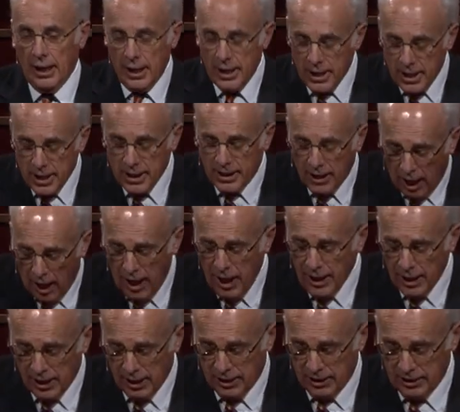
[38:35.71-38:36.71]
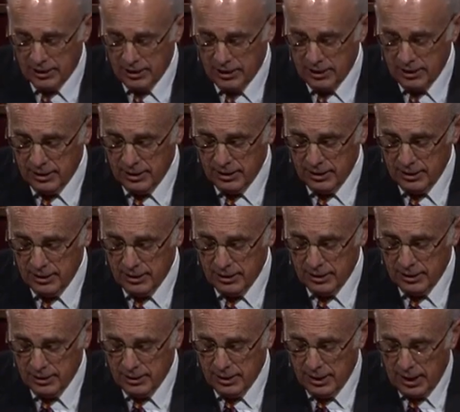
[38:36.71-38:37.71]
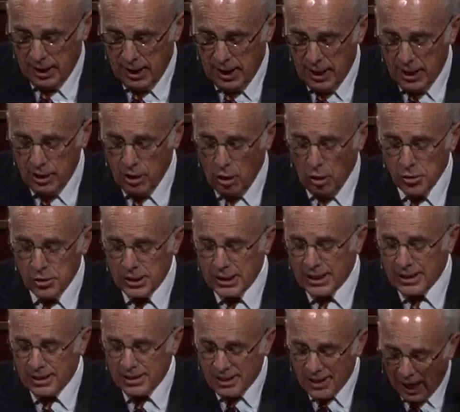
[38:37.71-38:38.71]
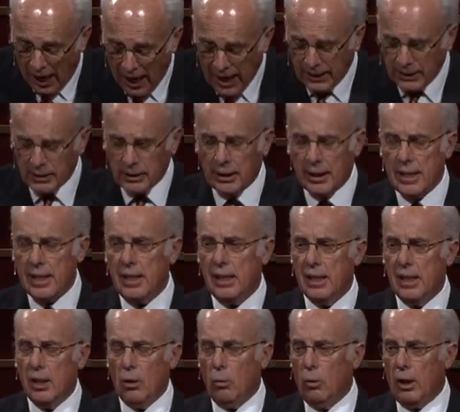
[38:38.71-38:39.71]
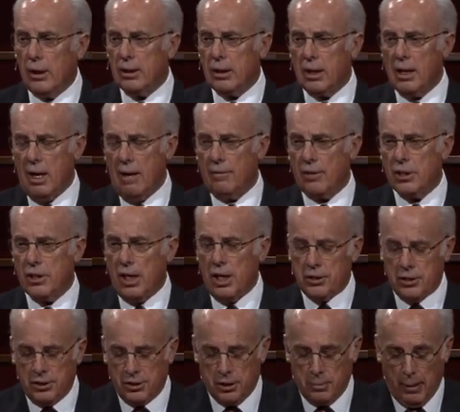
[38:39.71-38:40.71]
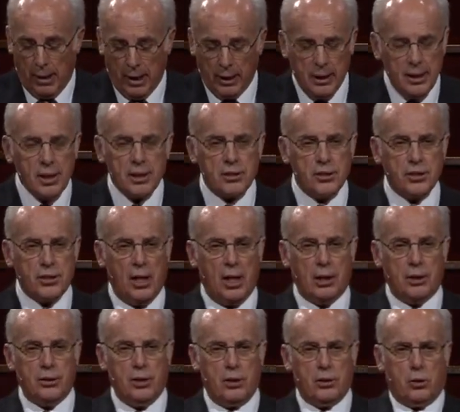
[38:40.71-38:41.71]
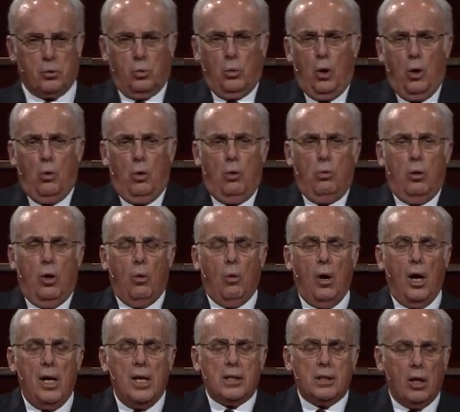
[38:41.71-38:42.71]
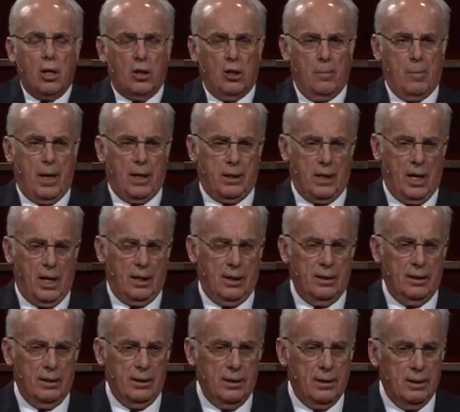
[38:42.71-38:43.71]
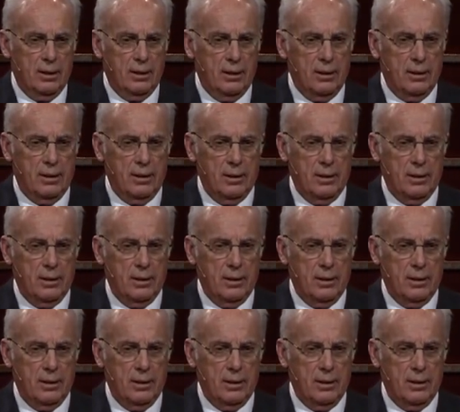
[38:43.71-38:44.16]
He got it. He knows exactly what the conversation is about. He doesn't say to Jesus, Whoa, whoa, whoa, why are you talking about that?